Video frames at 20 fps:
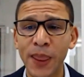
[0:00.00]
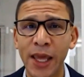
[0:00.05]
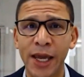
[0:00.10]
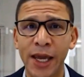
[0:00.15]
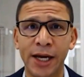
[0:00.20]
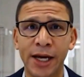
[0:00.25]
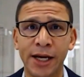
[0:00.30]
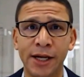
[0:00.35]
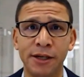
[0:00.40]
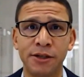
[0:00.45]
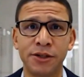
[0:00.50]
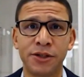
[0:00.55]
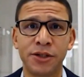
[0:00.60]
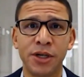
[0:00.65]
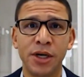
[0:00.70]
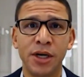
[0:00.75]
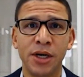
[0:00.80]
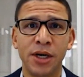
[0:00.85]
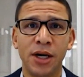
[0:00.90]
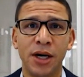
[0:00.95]
And
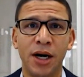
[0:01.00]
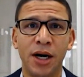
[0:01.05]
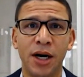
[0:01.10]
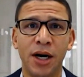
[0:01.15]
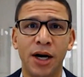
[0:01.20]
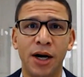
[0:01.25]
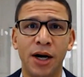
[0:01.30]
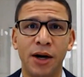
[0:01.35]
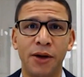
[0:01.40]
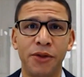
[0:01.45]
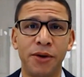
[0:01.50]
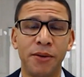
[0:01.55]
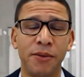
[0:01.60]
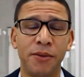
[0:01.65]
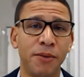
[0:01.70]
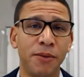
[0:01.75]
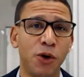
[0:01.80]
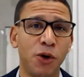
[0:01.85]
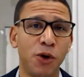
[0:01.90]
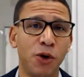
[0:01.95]
the
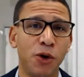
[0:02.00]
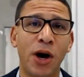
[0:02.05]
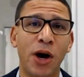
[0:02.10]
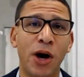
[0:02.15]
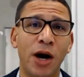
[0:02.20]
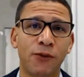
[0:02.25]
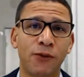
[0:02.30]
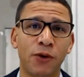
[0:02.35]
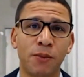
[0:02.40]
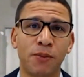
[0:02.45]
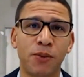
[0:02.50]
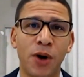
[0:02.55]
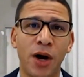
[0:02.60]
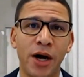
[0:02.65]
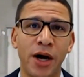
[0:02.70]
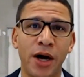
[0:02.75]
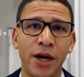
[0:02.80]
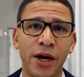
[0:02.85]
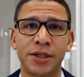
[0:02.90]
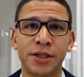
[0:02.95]
most powerful
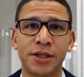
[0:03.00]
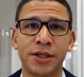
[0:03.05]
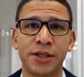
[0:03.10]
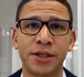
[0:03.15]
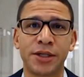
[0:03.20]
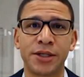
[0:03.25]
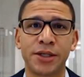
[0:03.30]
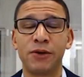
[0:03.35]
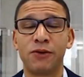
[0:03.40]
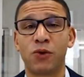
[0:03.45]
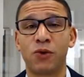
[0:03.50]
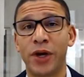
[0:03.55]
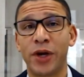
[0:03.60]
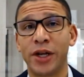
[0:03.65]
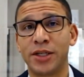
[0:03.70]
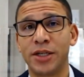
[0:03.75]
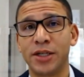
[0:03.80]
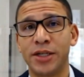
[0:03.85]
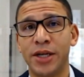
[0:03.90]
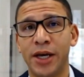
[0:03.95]
product that we've
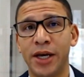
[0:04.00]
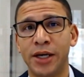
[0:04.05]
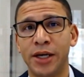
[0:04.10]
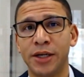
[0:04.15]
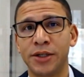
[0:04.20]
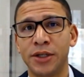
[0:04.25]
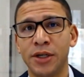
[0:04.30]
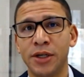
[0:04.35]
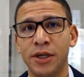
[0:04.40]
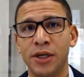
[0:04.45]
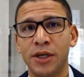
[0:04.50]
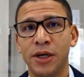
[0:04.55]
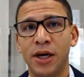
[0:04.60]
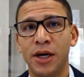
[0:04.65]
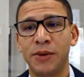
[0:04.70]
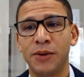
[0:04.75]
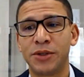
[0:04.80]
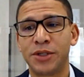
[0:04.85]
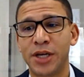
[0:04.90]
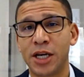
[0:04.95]
created to date,
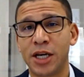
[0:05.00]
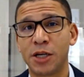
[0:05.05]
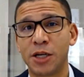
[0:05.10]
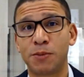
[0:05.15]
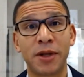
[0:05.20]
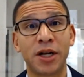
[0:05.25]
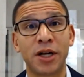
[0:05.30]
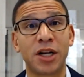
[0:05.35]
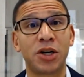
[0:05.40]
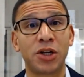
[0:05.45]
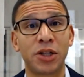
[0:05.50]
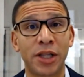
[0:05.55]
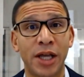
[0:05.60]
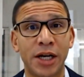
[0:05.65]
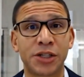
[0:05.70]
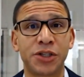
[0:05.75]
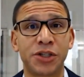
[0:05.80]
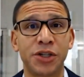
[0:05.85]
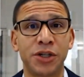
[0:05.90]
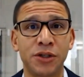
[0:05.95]
I would say, is probably
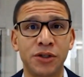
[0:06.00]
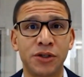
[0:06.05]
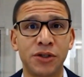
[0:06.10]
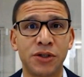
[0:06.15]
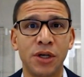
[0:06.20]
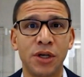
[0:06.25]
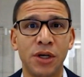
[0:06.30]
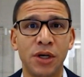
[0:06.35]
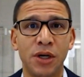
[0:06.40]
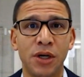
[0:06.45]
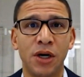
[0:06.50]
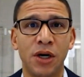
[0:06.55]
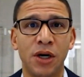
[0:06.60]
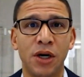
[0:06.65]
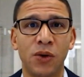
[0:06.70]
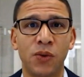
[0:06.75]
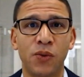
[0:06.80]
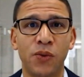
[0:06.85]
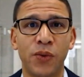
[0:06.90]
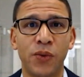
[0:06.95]
Collections,
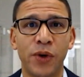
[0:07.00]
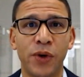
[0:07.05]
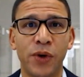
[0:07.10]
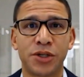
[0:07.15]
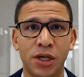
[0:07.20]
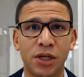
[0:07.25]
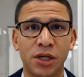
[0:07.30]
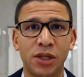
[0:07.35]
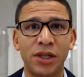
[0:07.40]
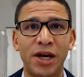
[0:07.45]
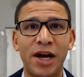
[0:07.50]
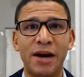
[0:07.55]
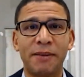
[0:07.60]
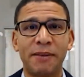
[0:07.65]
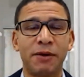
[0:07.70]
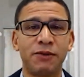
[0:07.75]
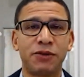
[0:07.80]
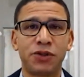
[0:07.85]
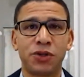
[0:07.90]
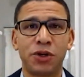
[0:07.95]
where it's a
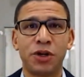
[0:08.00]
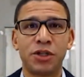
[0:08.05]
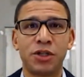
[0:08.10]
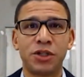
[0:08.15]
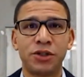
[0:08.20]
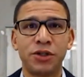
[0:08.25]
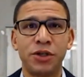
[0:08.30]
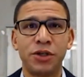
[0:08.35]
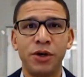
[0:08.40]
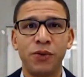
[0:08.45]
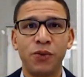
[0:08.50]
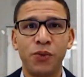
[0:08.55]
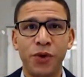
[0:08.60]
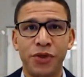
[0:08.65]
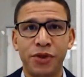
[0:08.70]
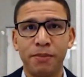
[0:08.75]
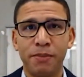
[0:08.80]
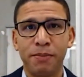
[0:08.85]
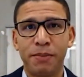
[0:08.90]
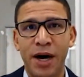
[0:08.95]
collaborative search
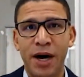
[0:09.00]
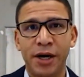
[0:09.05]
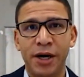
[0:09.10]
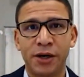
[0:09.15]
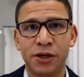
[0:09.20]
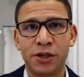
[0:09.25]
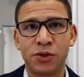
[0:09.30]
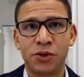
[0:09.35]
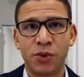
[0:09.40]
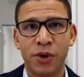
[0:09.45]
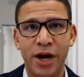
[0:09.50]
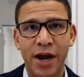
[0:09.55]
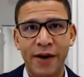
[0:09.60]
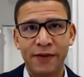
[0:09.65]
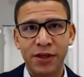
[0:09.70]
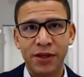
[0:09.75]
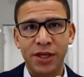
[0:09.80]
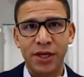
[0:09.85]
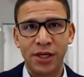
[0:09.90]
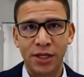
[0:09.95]
with buyers, where
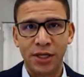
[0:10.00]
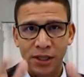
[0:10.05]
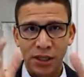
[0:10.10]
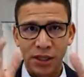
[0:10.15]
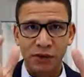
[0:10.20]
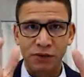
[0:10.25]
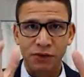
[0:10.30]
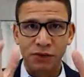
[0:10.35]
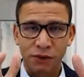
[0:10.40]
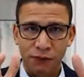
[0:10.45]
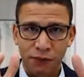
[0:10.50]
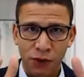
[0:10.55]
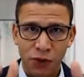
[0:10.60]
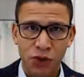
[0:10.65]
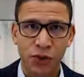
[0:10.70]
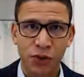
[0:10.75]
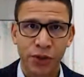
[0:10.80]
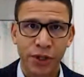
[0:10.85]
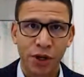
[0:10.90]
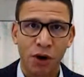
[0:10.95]
everything lives
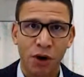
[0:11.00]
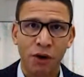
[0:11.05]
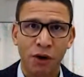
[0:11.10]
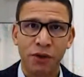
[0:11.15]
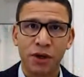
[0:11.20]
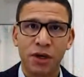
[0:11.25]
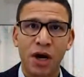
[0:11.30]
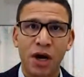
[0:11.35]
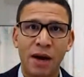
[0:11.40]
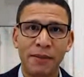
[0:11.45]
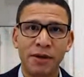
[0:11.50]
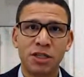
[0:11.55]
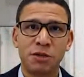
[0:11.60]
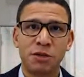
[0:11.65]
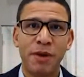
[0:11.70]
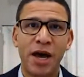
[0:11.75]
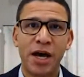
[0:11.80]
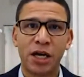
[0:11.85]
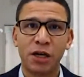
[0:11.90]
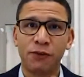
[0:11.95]
virtually, all the comments
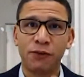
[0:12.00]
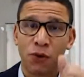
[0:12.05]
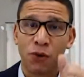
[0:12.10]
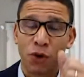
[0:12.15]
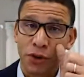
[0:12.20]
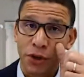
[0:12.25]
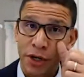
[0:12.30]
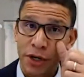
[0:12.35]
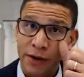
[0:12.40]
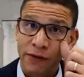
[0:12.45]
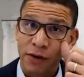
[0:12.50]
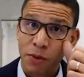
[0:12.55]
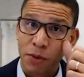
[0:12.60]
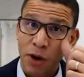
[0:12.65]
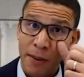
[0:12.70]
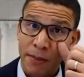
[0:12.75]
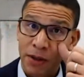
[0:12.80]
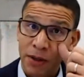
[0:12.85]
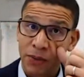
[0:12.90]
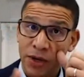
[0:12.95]
back and forth on every
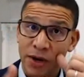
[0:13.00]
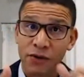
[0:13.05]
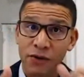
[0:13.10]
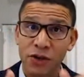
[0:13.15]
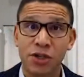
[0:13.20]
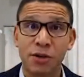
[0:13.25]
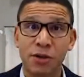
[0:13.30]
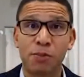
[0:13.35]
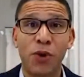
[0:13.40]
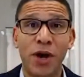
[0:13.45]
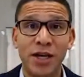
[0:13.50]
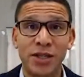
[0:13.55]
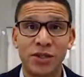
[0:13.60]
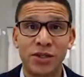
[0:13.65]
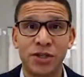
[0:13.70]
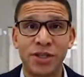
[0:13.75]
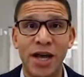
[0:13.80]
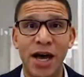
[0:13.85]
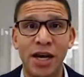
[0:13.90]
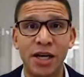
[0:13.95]
property. Whenever there's a price
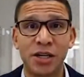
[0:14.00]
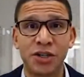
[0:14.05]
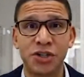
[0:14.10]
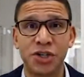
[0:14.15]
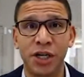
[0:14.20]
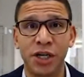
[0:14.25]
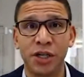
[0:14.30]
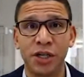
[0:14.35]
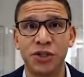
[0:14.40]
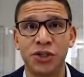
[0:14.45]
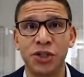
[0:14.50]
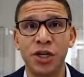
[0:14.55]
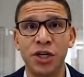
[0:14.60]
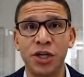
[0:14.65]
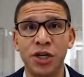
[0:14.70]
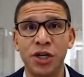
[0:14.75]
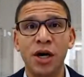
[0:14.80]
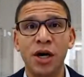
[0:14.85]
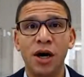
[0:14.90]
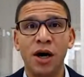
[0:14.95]
or status change
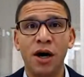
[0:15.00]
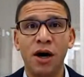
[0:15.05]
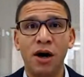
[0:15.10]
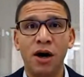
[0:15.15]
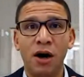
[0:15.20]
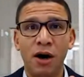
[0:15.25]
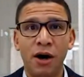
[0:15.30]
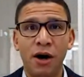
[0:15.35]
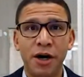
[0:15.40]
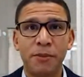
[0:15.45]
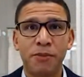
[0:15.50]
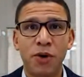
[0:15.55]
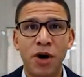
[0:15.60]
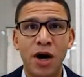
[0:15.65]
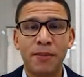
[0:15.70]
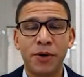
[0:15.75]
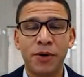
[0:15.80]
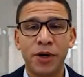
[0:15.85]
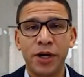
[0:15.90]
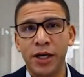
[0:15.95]
on a
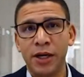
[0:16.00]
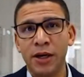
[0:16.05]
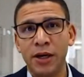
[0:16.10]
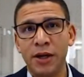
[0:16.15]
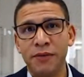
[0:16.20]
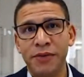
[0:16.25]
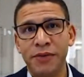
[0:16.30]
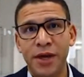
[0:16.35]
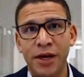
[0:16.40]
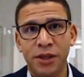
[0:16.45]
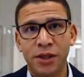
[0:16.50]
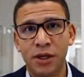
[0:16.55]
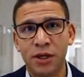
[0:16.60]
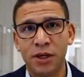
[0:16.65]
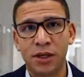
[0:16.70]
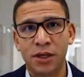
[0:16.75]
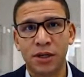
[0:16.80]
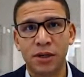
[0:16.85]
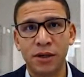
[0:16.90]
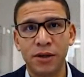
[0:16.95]
property that
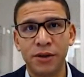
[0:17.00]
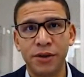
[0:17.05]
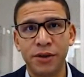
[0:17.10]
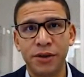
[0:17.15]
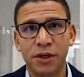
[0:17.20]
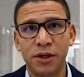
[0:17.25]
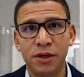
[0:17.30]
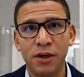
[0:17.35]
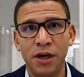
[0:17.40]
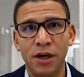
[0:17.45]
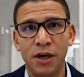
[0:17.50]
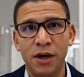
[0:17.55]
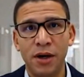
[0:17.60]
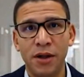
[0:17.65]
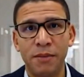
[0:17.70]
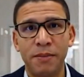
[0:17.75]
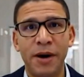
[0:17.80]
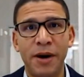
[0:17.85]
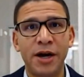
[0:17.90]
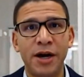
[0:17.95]

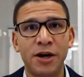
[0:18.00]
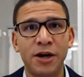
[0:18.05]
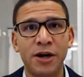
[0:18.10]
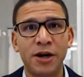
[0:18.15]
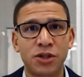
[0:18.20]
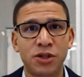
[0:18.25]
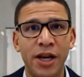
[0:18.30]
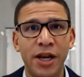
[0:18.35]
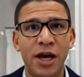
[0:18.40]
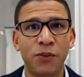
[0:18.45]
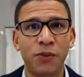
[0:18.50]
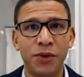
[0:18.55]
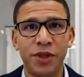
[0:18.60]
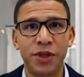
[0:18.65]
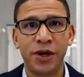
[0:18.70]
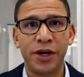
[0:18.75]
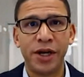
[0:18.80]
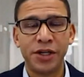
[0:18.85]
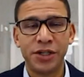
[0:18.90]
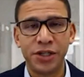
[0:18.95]
the buyer's looking at with
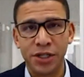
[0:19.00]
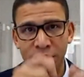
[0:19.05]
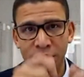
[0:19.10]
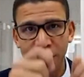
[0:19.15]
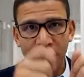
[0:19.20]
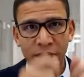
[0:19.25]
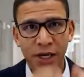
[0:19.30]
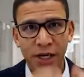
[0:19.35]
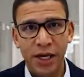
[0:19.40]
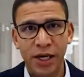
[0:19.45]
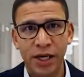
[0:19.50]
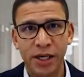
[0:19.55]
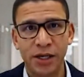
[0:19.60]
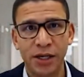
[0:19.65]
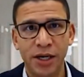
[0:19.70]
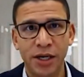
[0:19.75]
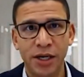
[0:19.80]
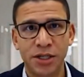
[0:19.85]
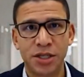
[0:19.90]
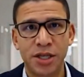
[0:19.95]
their agent,
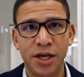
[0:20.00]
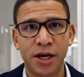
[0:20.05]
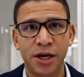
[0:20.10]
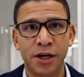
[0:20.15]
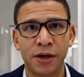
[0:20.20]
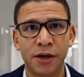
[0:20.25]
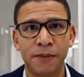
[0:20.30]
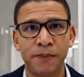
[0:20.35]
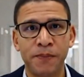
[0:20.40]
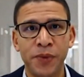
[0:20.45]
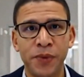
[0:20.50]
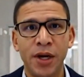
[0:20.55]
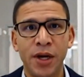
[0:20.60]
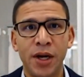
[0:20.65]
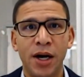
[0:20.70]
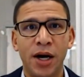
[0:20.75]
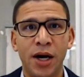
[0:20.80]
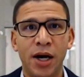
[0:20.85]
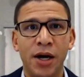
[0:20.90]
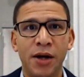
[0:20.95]
it's there.
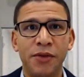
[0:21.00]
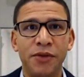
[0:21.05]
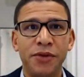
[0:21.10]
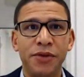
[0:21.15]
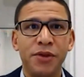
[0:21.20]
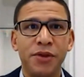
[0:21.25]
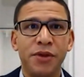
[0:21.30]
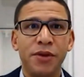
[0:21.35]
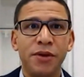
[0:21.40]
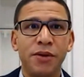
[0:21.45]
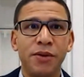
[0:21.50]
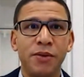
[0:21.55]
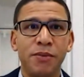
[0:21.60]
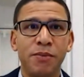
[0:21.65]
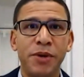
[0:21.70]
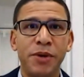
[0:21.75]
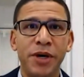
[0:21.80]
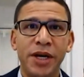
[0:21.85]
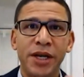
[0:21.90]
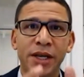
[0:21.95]

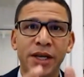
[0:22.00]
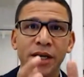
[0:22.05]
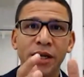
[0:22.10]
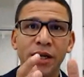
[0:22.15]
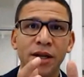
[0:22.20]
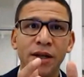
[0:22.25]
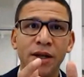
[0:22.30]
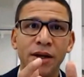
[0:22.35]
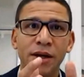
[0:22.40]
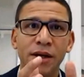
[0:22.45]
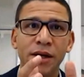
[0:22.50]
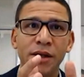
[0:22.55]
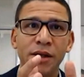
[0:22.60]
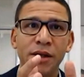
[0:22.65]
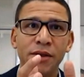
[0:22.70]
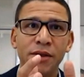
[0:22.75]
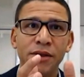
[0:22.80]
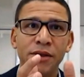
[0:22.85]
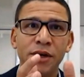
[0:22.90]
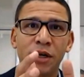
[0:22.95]
But
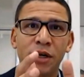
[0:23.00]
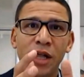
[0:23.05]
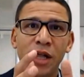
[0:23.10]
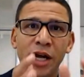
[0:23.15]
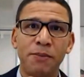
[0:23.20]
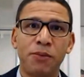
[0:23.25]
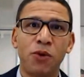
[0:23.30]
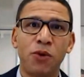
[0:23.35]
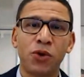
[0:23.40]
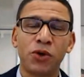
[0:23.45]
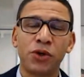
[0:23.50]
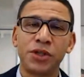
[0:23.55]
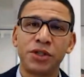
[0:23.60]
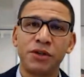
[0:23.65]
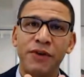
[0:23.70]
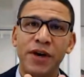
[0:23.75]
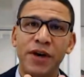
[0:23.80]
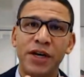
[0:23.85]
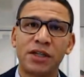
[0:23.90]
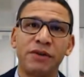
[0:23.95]
the client portal is
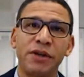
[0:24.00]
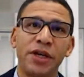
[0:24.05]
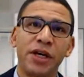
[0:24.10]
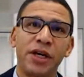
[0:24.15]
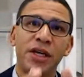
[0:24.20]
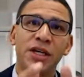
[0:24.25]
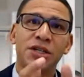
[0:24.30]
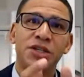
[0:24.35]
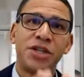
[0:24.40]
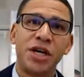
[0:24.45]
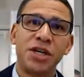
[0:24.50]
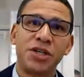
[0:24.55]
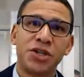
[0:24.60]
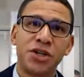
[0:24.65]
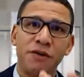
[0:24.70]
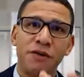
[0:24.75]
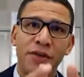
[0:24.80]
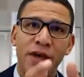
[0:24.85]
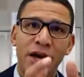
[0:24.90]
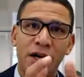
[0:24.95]
effectively an
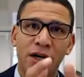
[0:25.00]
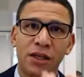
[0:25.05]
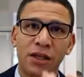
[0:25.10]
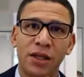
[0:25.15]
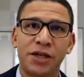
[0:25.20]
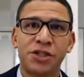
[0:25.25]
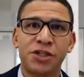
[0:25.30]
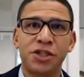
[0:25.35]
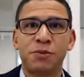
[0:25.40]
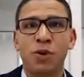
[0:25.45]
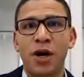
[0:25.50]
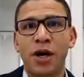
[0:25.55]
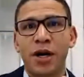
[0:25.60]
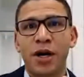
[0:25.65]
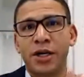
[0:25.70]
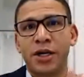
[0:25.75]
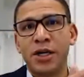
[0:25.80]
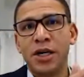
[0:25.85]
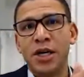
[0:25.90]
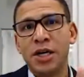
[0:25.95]
extension of that collections
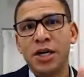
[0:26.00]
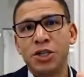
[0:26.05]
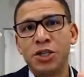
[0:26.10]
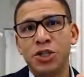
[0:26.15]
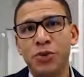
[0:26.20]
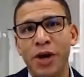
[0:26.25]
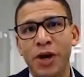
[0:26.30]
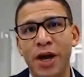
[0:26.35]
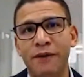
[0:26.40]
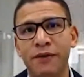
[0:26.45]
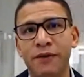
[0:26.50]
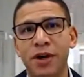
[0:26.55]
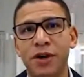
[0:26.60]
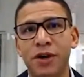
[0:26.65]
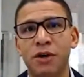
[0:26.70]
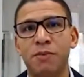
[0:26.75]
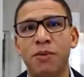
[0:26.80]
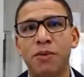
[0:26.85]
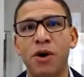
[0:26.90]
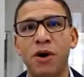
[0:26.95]
product to every
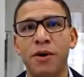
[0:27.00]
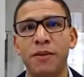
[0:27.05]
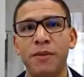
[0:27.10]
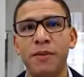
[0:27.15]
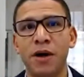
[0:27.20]
other part